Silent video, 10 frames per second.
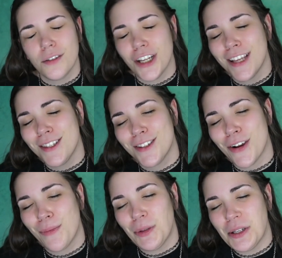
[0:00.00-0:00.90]
Chances
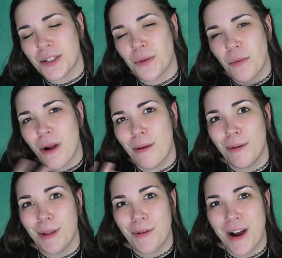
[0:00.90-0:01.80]
are Melissa will
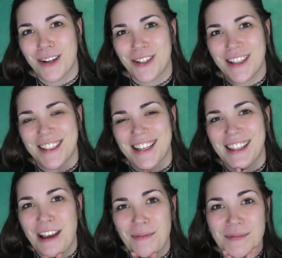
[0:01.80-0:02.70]
probably watch this
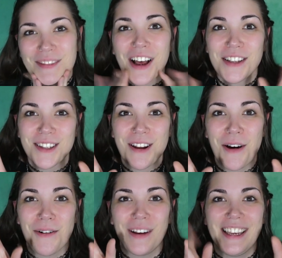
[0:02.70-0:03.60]
and let us
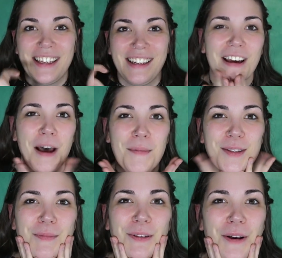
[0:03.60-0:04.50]
know in the
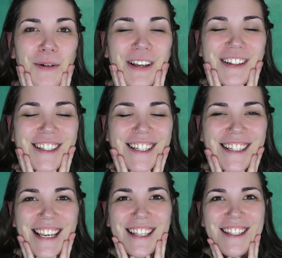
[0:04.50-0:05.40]
comments below because she
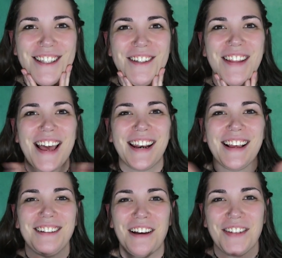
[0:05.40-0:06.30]
tends to do that and
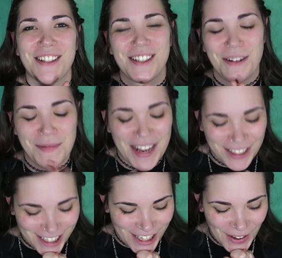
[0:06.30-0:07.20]
I love it so much.
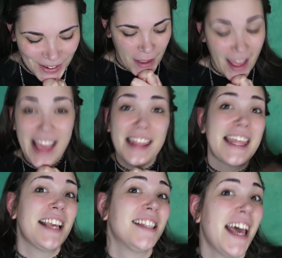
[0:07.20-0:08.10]
So uh,
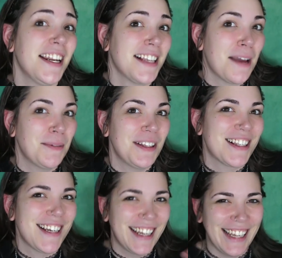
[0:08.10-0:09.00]
thanks ahead of time,
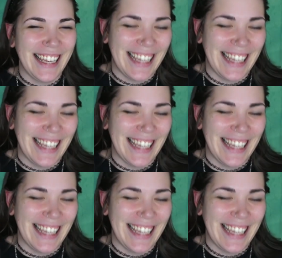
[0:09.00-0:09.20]
Melissa.